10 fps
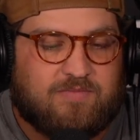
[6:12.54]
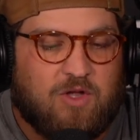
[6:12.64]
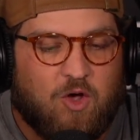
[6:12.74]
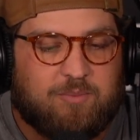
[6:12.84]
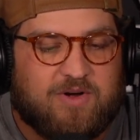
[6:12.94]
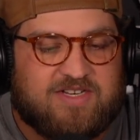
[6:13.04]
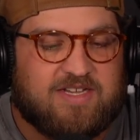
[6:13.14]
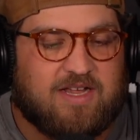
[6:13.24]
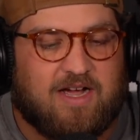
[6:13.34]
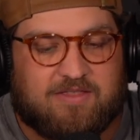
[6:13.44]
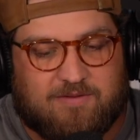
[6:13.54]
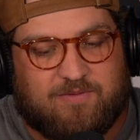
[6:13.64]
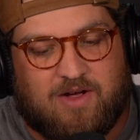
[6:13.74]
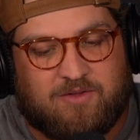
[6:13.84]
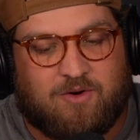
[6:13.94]
All praise to God, the
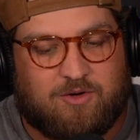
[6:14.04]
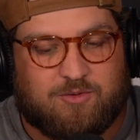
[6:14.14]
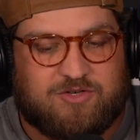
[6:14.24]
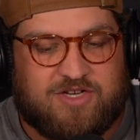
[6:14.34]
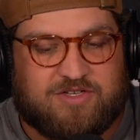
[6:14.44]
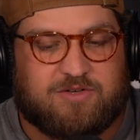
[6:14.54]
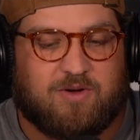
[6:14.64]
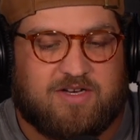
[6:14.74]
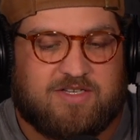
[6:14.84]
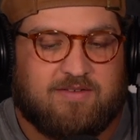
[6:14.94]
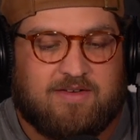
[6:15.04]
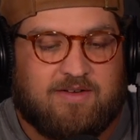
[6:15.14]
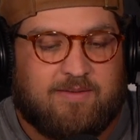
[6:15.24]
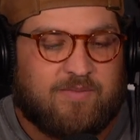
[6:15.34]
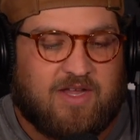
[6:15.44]
Father, our Lord Jesus Christ.
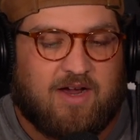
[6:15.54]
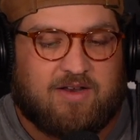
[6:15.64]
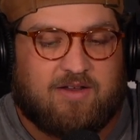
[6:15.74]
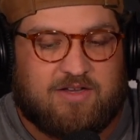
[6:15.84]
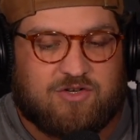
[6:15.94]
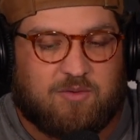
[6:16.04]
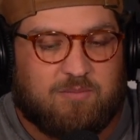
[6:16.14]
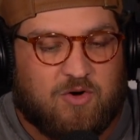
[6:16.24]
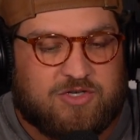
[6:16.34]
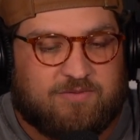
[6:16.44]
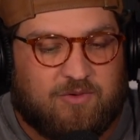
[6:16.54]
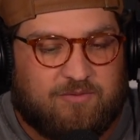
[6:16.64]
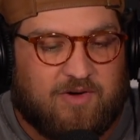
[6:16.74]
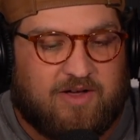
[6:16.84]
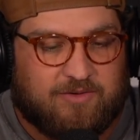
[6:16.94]
God is our merciful
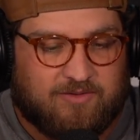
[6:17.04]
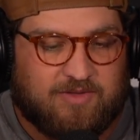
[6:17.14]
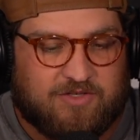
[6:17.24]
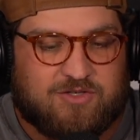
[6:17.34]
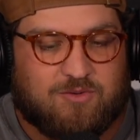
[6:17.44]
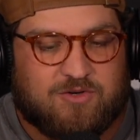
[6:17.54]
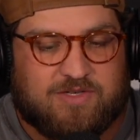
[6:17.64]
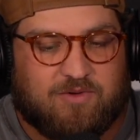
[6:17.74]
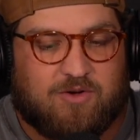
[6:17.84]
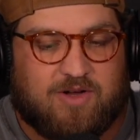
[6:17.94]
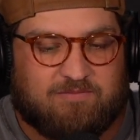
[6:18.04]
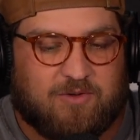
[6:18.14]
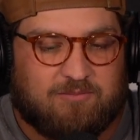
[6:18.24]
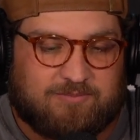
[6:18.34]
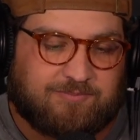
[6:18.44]
Father and source of all
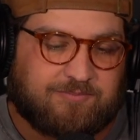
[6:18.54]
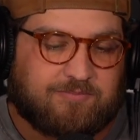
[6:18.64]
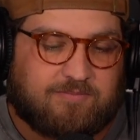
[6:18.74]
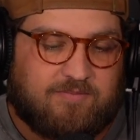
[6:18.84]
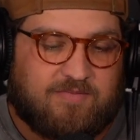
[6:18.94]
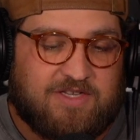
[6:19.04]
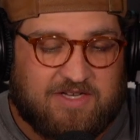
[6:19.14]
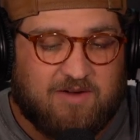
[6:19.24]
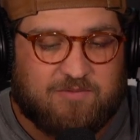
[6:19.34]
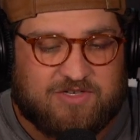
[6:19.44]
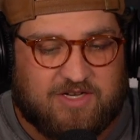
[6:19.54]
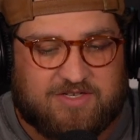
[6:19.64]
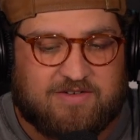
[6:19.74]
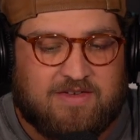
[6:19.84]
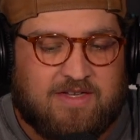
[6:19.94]
comfort. He comforts
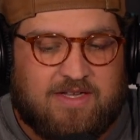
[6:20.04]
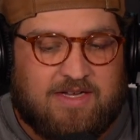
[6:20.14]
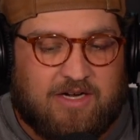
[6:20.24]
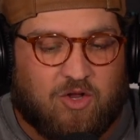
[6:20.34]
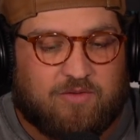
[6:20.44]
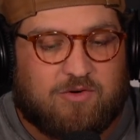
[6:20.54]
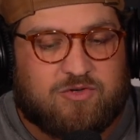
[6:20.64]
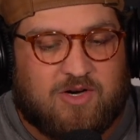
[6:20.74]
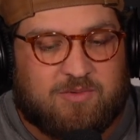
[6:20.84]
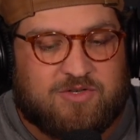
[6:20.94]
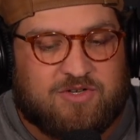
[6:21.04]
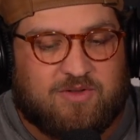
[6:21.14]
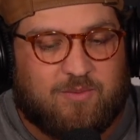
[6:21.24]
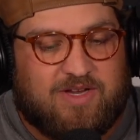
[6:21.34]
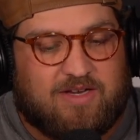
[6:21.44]
us in all of our troubles so
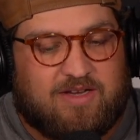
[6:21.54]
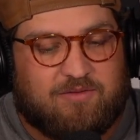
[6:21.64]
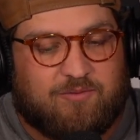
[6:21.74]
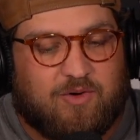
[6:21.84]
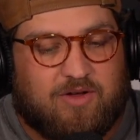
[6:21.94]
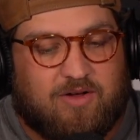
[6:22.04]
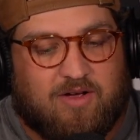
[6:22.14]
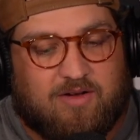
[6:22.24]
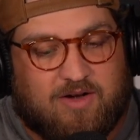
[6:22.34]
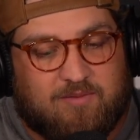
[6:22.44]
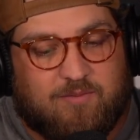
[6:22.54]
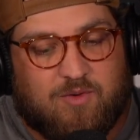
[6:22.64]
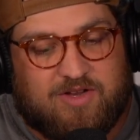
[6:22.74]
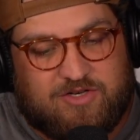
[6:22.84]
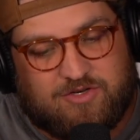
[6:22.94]
that we can confront, uh,
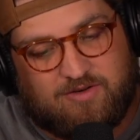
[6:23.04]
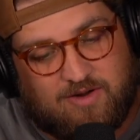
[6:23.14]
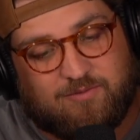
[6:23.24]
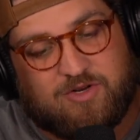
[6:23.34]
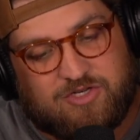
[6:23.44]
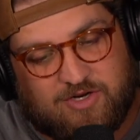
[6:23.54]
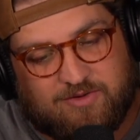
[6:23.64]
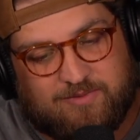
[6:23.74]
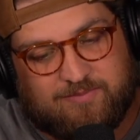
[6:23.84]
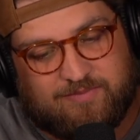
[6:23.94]
comfort, each, comfort each other.